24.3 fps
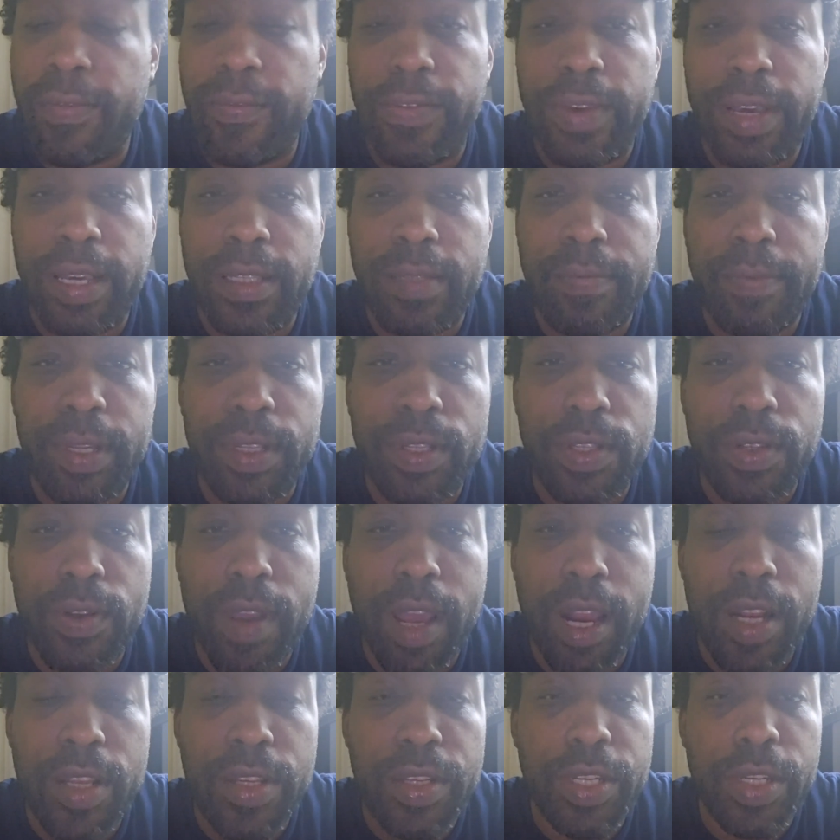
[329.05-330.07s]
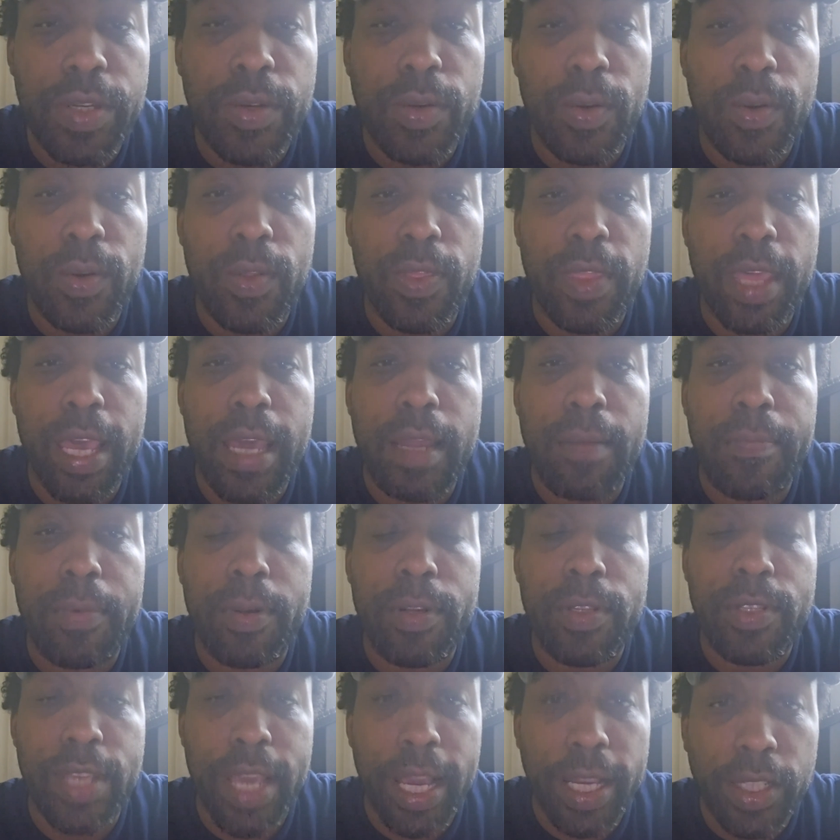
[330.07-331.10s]
investment strategy or that
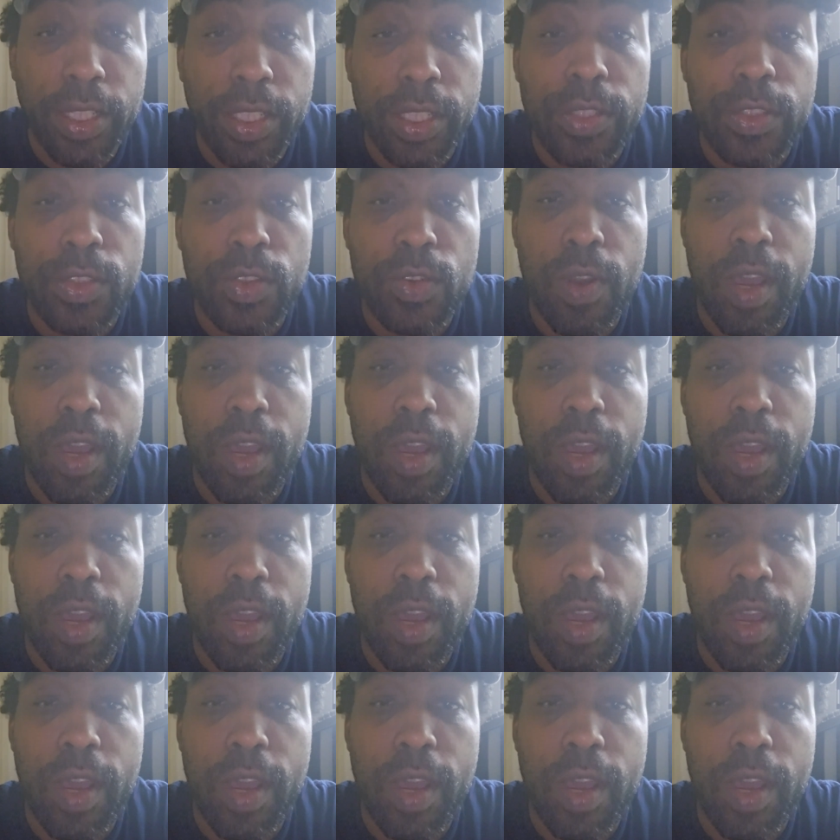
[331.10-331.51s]
protection